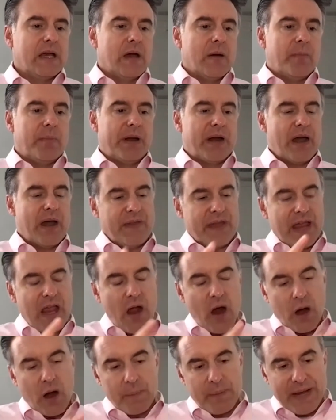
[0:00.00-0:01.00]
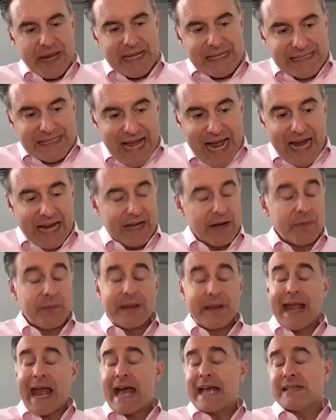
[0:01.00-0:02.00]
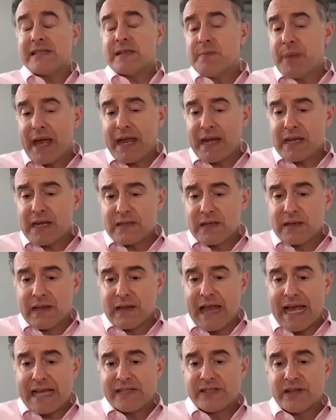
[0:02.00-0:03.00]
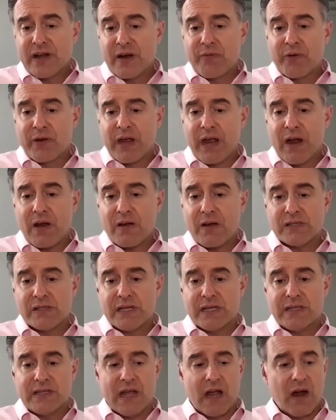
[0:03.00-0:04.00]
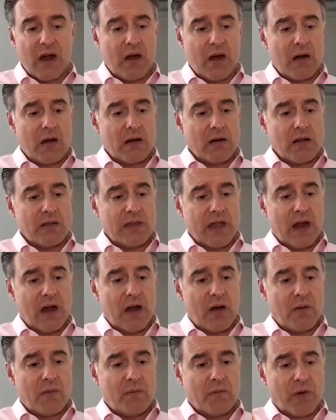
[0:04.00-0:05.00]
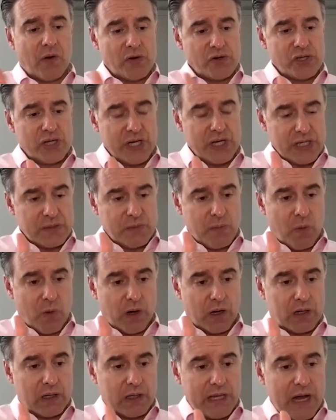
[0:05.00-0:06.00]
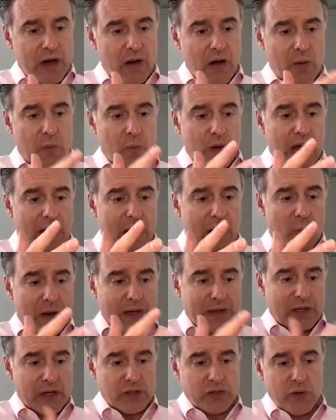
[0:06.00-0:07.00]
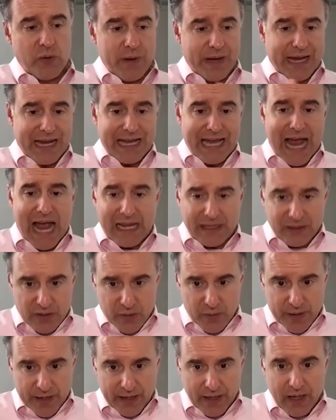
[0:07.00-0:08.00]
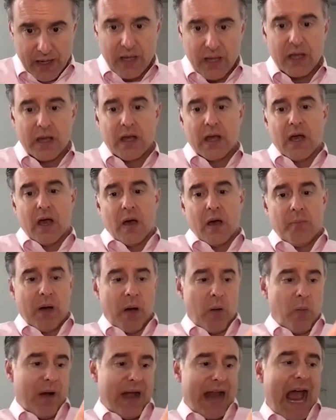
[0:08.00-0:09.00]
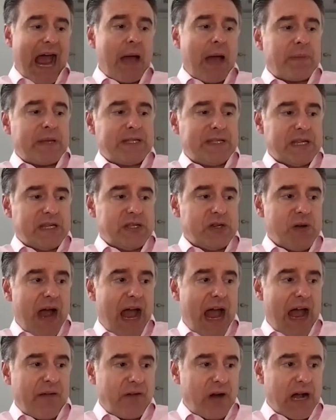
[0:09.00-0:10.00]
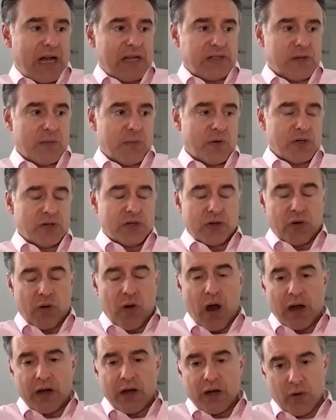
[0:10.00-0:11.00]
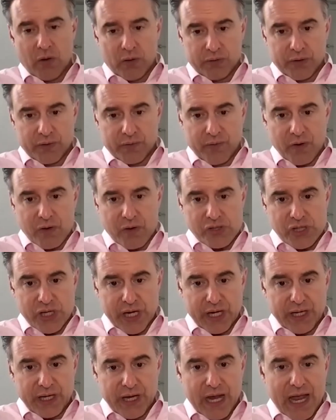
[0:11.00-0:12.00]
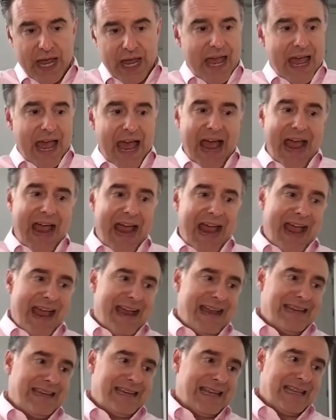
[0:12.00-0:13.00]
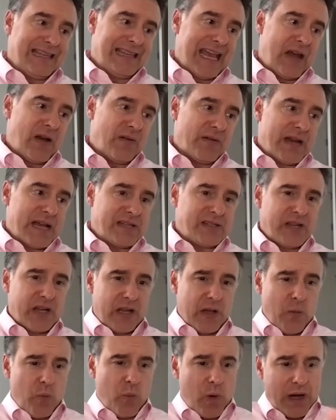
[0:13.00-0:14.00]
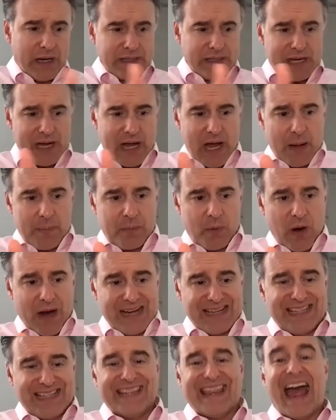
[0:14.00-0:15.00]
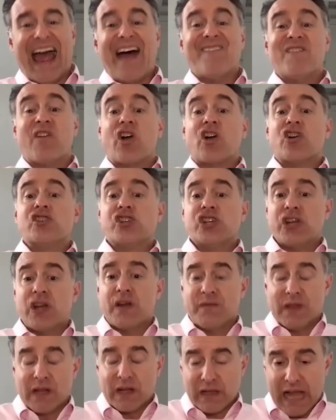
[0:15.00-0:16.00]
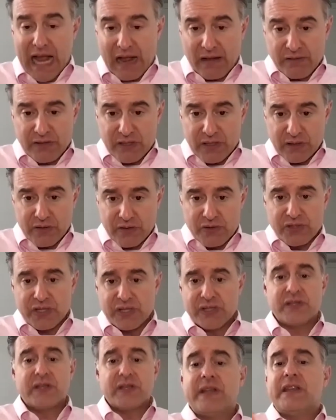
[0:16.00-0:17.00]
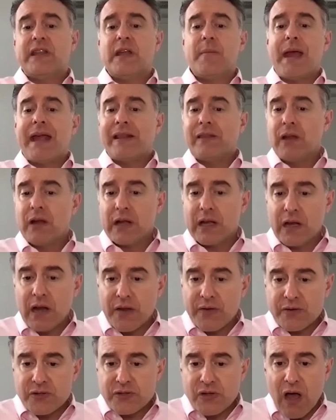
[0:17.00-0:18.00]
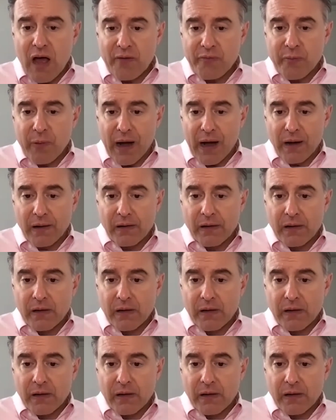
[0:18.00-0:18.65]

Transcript: But on the ERP side, it really hasn't been until the last several years that their version is more clear on kind of what they're doing and not doing. But what happens is you have customers that are on an older version and they don't necessarily want to upgrade to that version of the cloud solution. So they may look at other software.